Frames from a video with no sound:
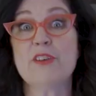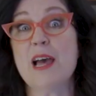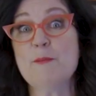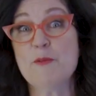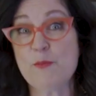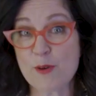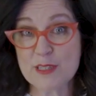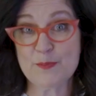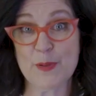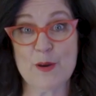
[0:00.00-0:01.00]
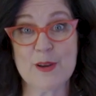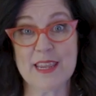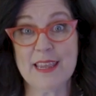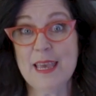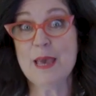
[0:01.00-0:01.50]
a time of
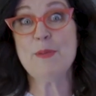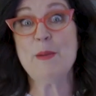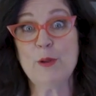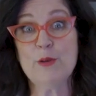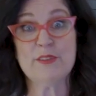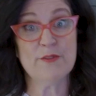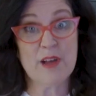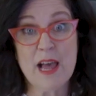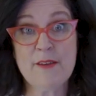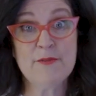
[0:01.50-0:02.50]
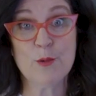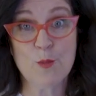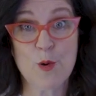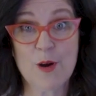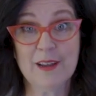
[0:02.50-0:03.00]
prosperity. People who survived the
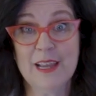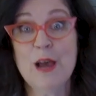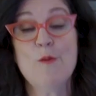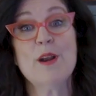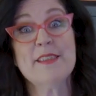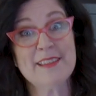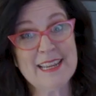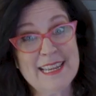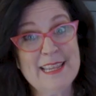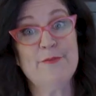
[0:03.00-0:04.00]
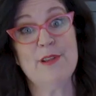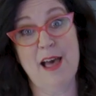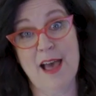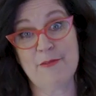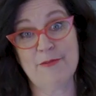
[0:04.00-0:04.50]
war wanted to live
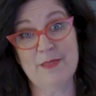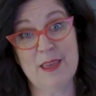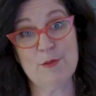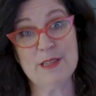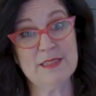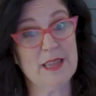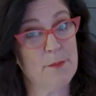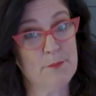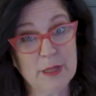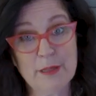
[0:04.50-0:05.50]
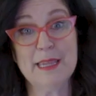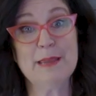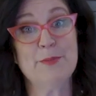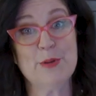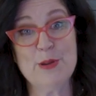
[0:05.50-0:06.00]
life. There was a
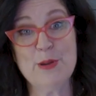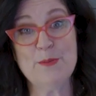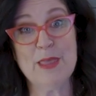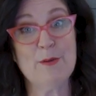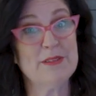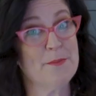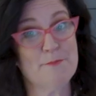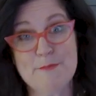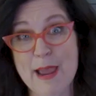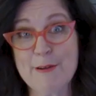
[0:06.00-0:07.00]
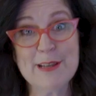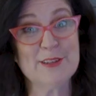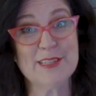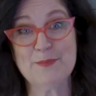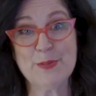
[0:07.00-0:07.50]
building boom, there was a
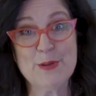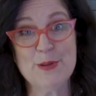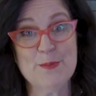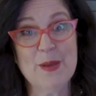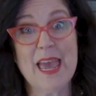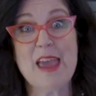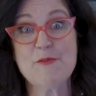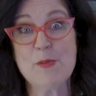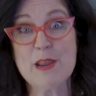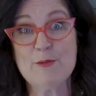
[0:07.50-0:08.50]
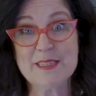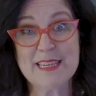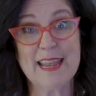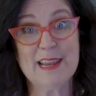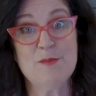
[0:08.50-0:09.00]
marriages boom, everybody was
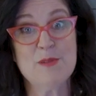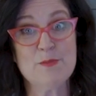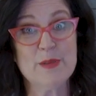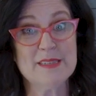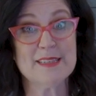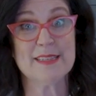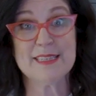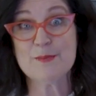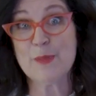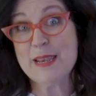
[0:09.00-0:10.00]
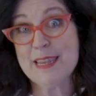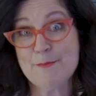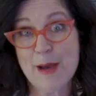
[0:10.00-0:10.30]
getting on with business and spending